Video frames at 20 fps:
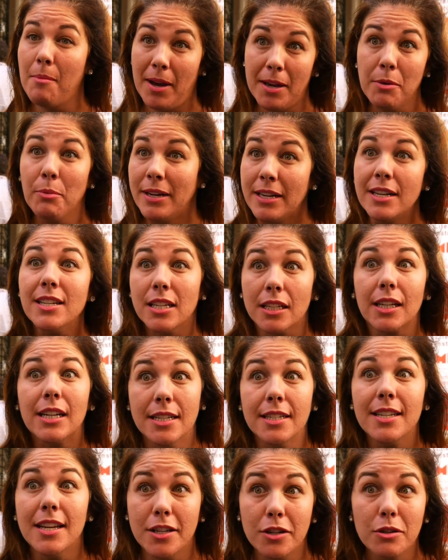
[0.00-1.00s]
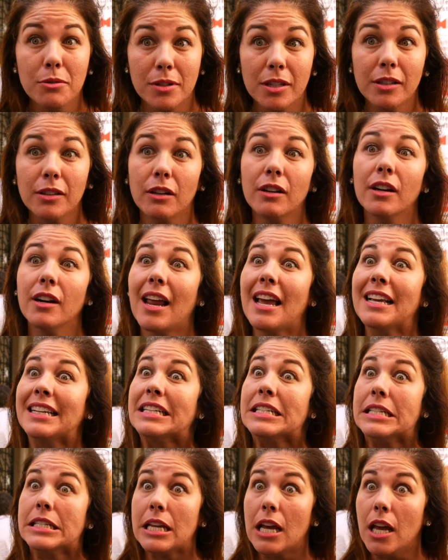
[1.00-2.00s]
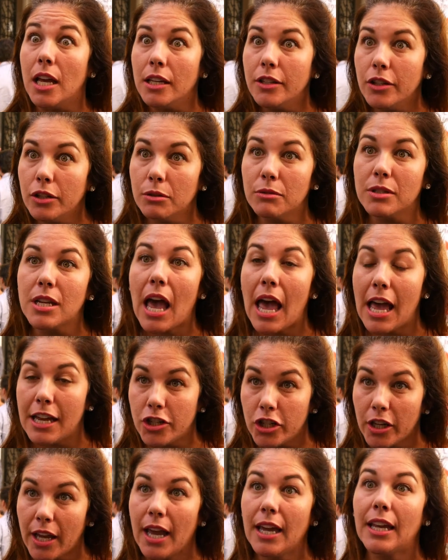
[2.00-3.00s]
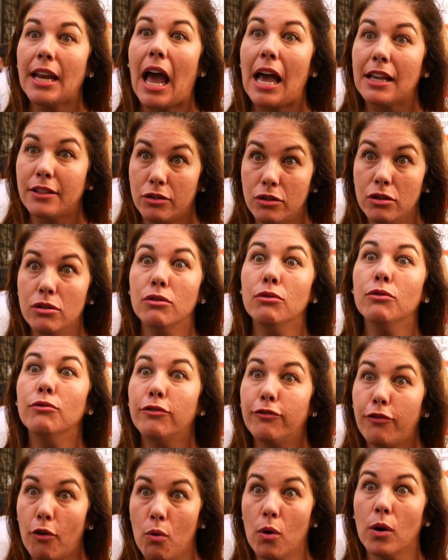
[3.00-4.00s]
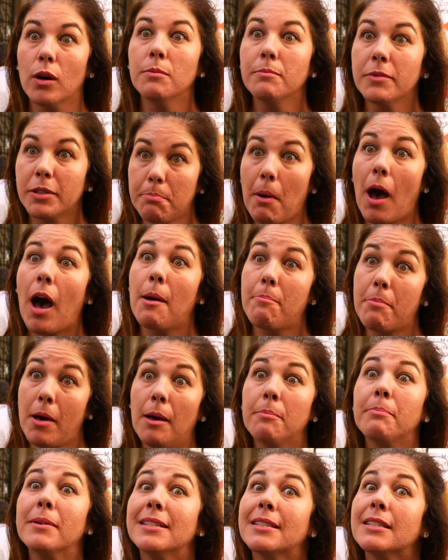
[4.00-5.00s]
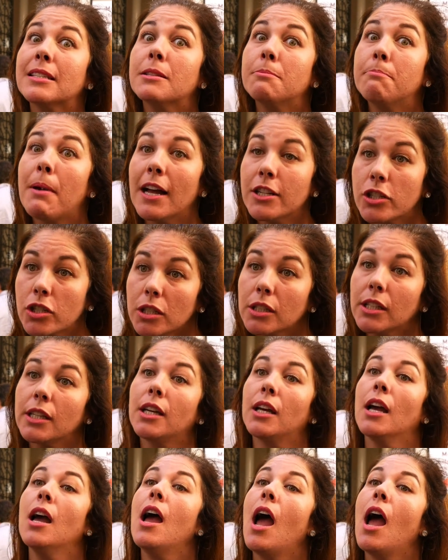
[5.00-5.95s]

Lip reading: we need to continue to learn and continue to educate as new forms pop up, especially